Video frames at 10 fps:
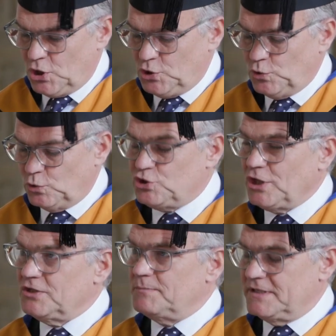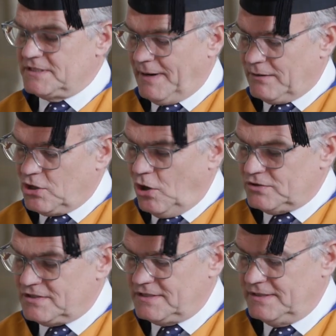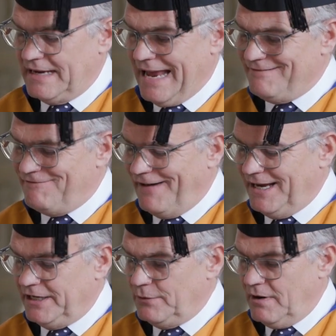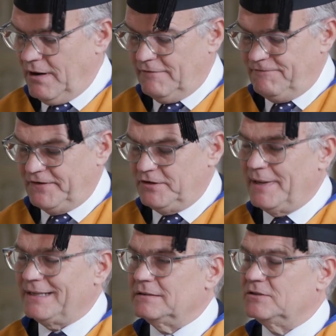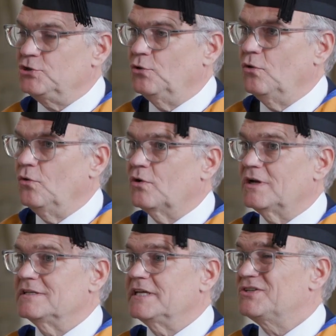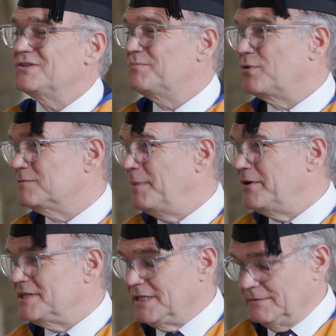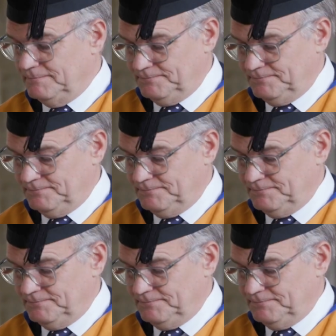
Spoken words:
Your judgments about cost and value are fundamental to your organization's prosperity.